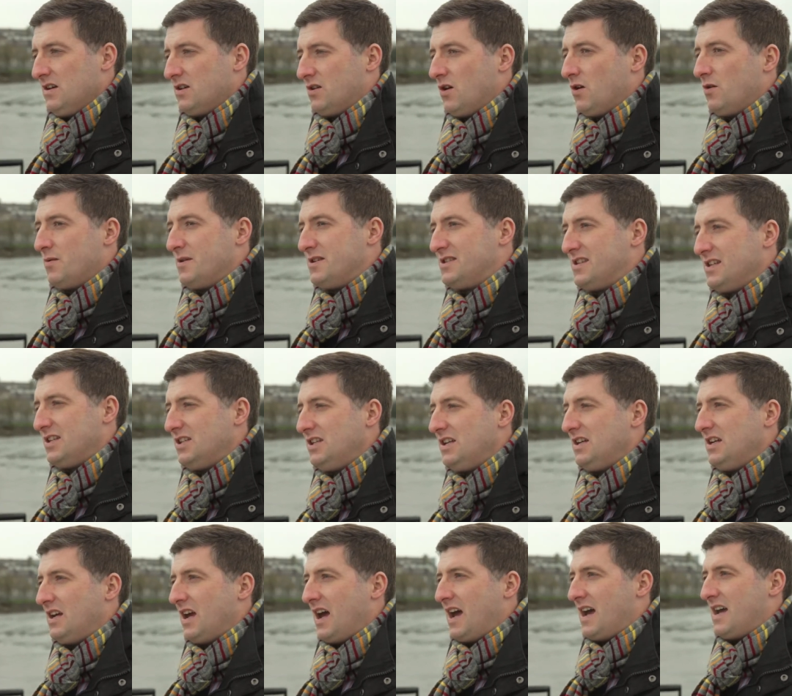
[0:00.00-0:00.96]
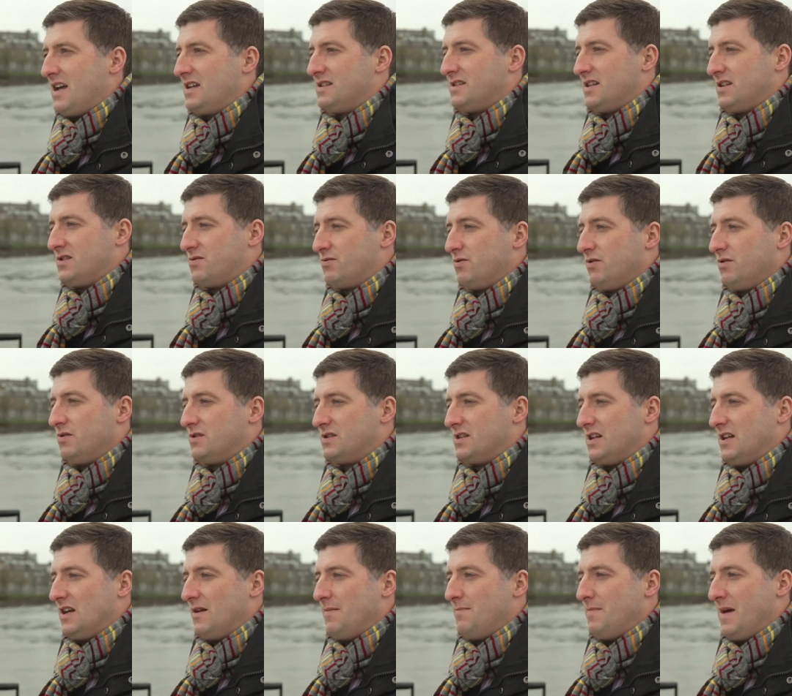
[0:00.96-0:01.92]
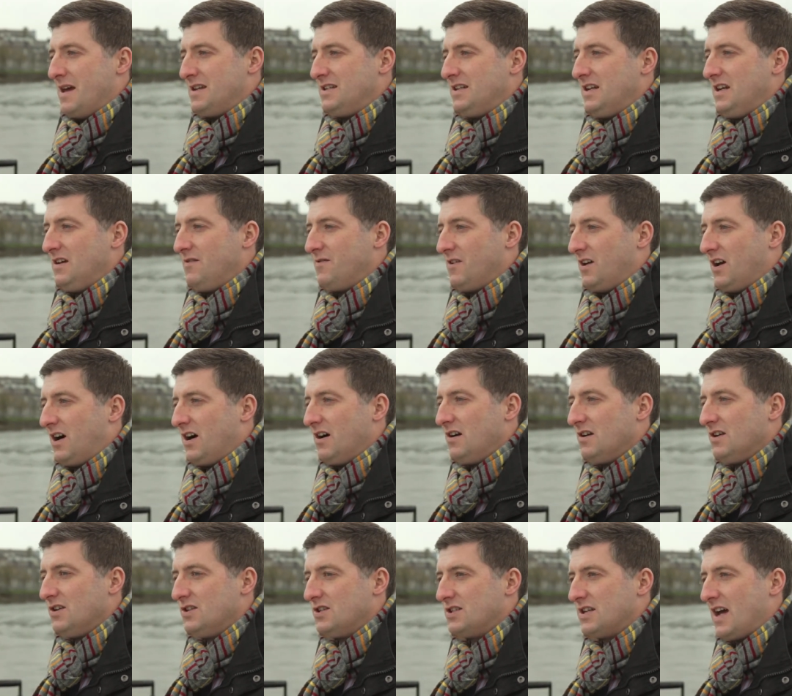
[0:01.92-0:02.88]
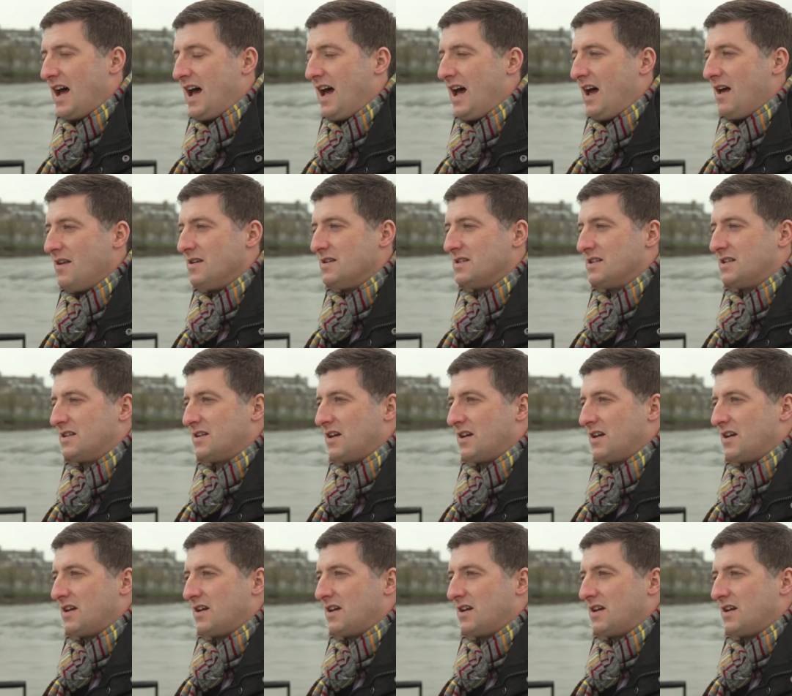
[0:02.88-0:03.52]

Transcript: Galway City has its roots in medieval Ireland and